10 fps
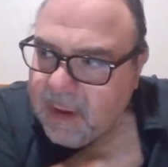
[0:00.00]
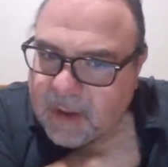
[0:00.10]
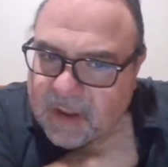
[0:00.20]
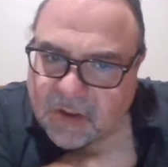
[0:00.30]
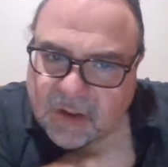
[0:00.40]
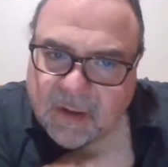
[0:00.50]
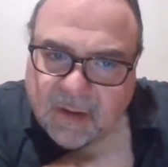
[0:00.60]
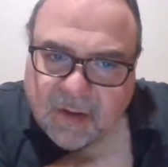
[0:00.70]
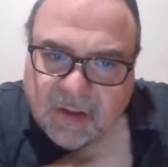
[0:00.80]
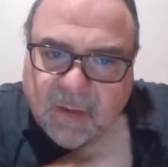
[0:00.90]
I mean,
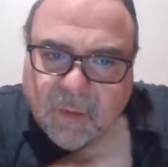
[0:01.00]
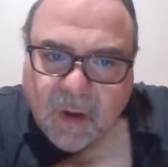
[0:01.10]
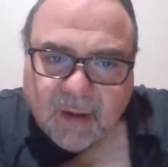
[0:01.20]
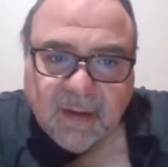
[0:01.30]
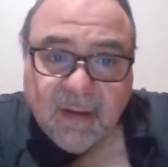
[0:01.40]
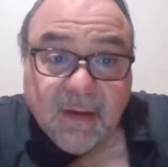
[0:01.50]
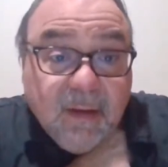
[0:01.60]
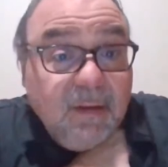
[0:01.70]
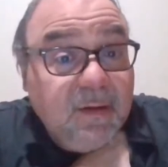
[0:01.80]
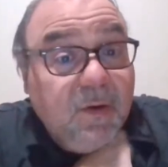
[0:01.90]
she walked
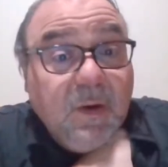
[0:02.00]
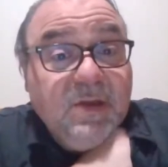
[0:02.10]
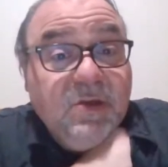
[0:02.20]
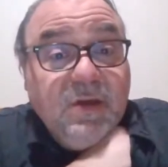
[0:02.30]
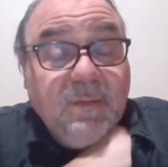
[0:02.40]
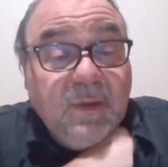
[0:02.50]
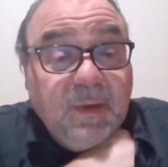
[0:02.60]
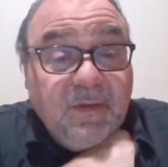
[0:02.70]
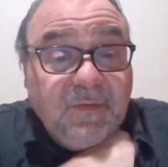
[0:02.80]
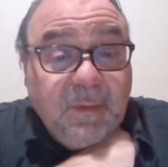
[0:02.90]
into Quest Gym to
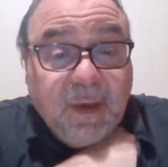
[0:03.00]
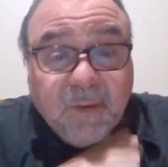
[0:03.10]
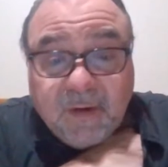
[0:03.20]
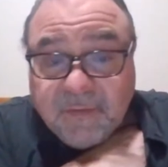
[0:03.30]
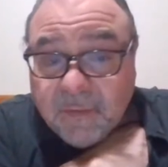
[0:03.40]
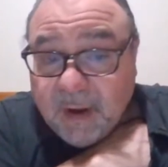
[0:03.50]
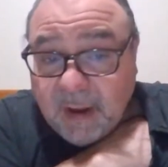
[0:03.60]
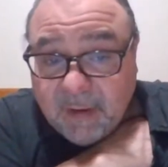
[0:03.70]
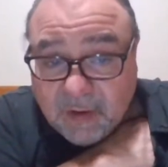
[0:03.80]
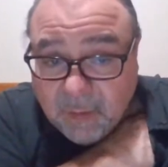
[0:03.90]
be a female
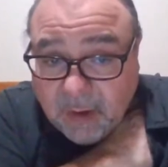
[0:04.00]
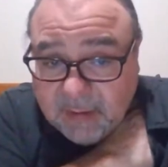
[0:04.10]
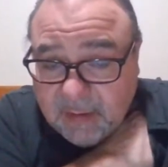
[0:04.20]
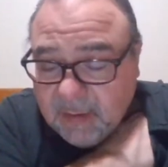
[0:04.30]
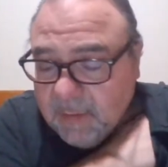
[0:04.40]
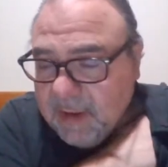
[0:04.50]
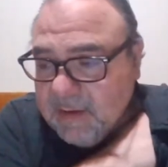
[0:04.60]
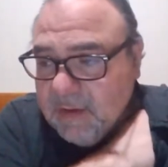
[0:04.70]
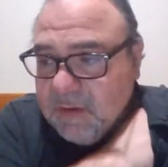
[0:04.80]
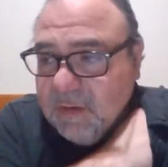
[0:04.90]
referee. She walked into the
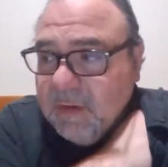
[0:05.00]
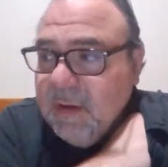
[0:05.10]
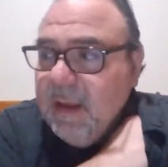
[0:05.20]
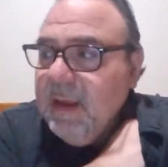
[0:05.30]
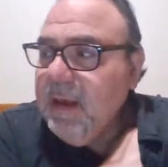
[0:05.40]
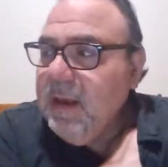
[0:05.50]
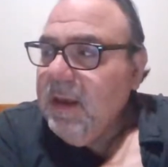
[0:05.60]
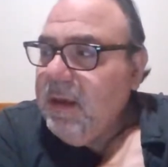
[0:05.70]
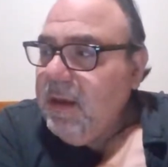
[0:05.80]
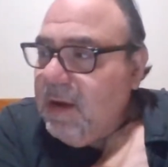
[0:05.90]
wrestling school.
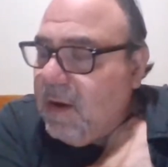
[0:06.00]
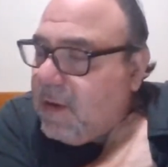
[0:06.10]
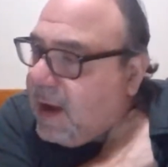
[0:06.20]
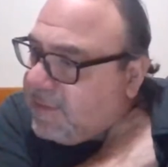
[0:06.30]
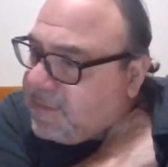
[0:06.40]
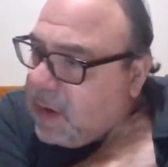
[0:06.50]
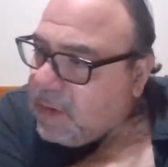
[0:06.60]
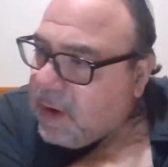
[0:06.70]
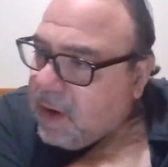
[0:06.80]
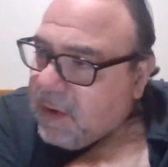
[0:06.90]
You know, I've
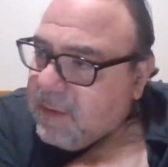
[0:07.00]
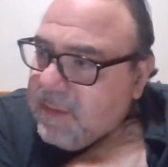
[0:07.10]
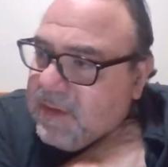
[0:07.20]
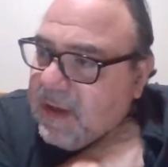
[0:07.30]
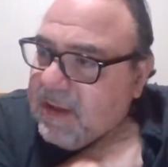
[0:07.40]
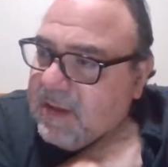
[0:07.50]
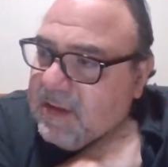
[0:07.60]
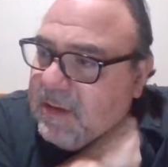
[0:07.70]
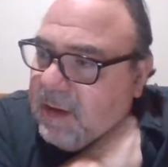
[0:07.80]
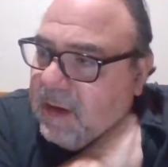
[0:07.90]
known her
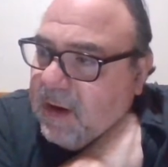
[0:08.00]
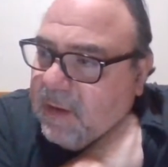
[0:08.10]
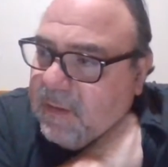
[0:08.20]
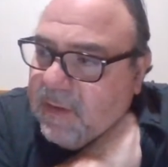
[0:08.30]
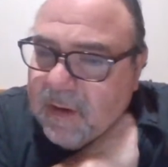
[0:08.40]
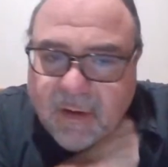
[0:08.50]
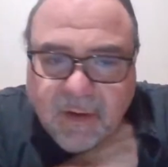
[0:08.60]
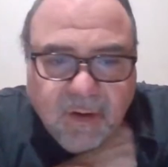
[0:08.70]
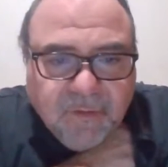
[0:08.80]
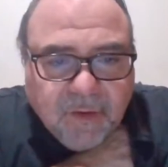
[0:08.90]
since, you know,
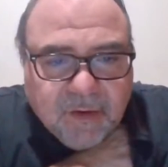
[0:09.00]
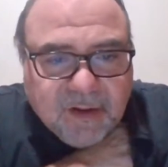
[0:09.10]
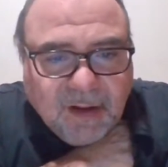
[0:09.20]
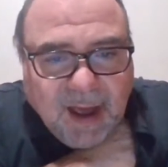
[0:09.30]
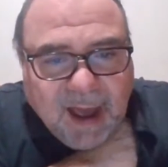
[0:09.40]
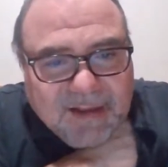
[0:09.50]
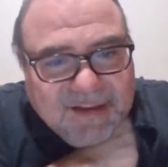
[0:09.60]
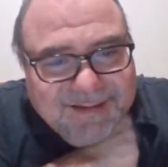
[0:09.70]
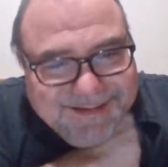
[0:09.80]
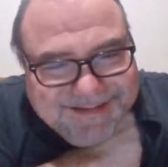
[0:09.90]
her first
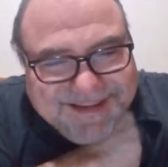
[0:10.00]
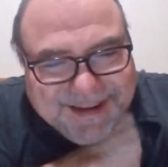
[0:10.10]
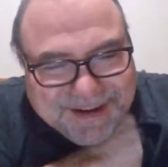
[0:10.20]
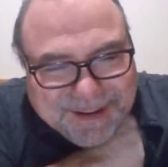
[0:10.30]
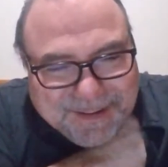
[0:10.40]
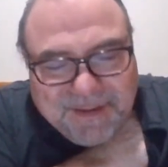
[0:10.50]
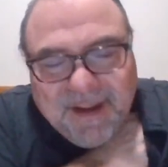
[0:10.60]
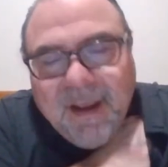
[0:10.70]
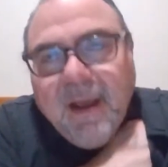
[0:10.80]
class, you know.